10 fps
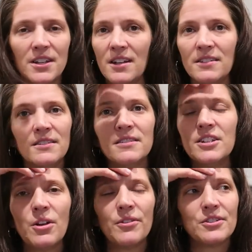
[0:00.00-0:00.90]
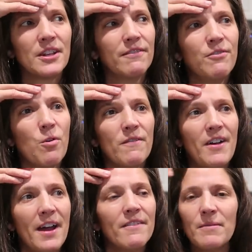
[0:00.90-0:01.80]
a ton, you know, there's like 4 or
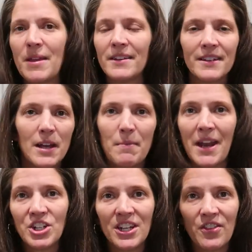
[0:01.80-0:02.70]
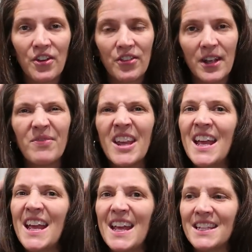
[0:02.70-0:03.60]
5 of them that gotta manage and get their thing,
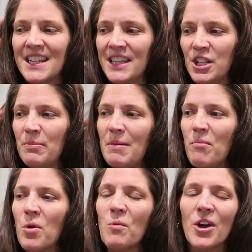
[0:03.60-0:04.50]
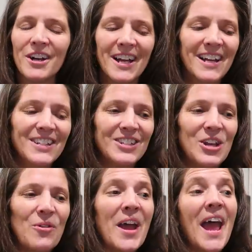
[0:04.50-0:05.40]
it's a little bit more work. And
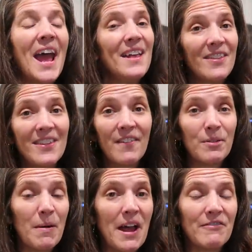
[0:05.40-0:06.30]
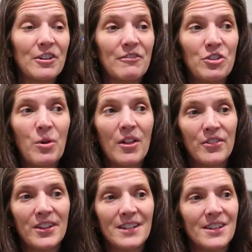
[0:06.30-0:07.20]
so, and then they have to buy for a few
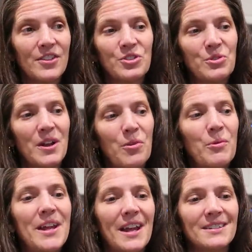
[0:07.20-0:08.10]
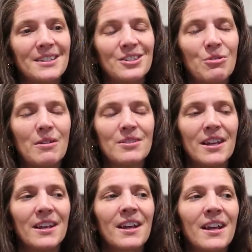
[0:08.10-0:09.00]
other things that they're doing on the weekends. And so I was
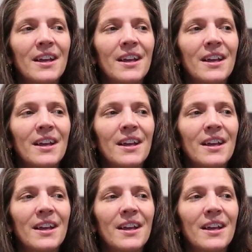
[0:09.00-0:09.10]
like,